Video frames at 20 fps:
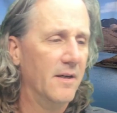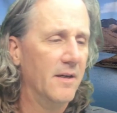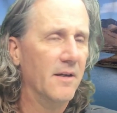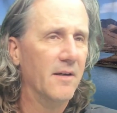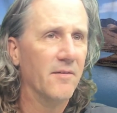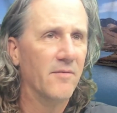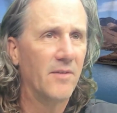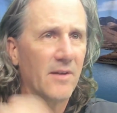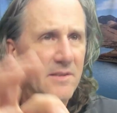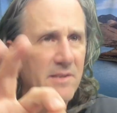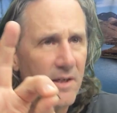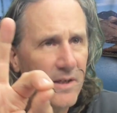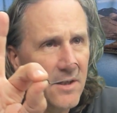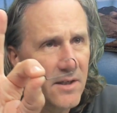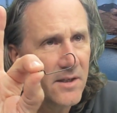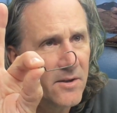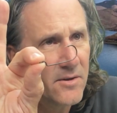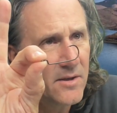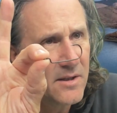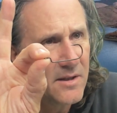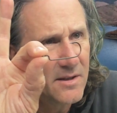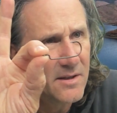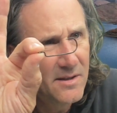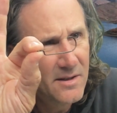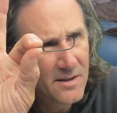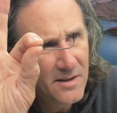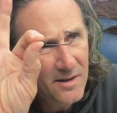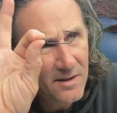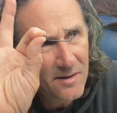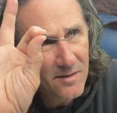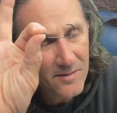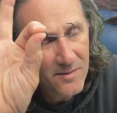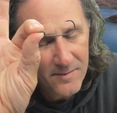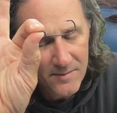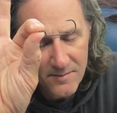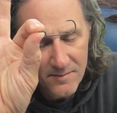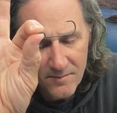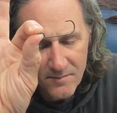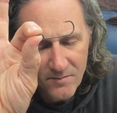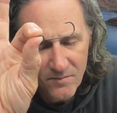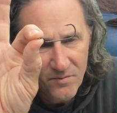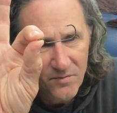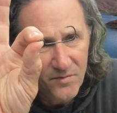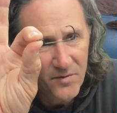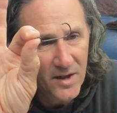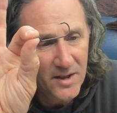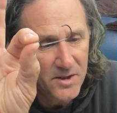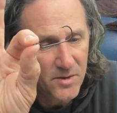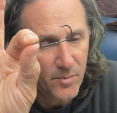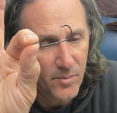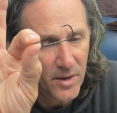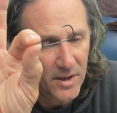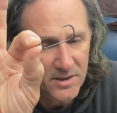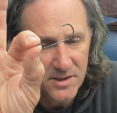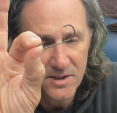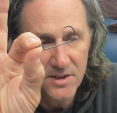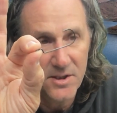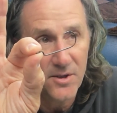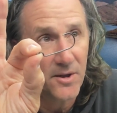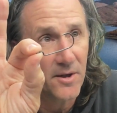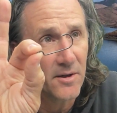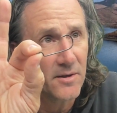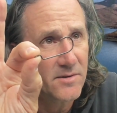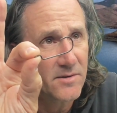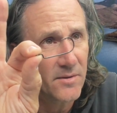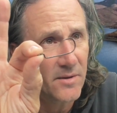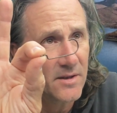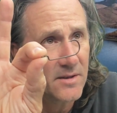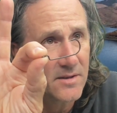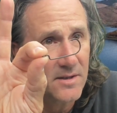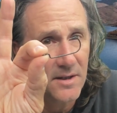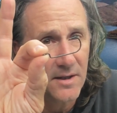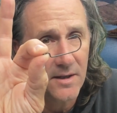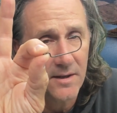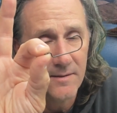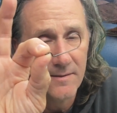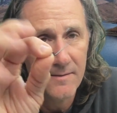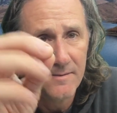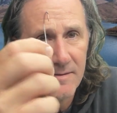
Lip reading: If that's how you do it, that's your best chance right there.